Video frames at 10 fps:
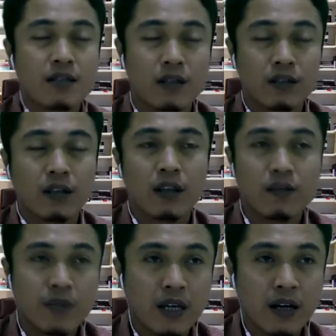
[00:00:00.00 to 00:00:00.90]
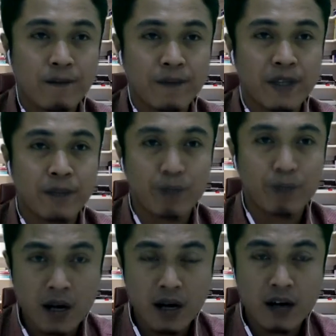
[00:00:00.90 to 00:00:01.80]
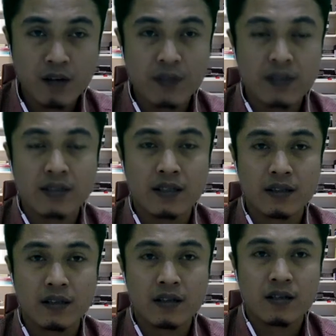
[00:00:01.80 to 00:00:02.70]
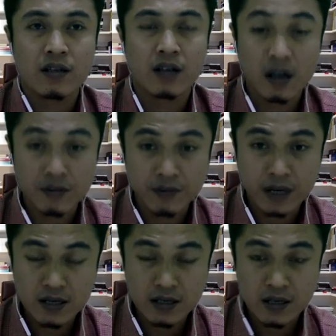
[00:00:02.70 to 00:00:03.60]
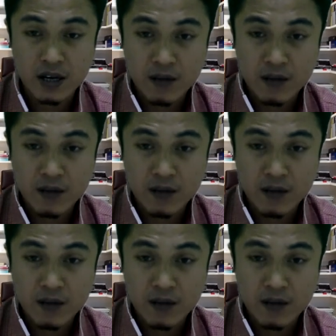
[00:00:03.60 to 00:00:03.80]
not only become the part of this international conference,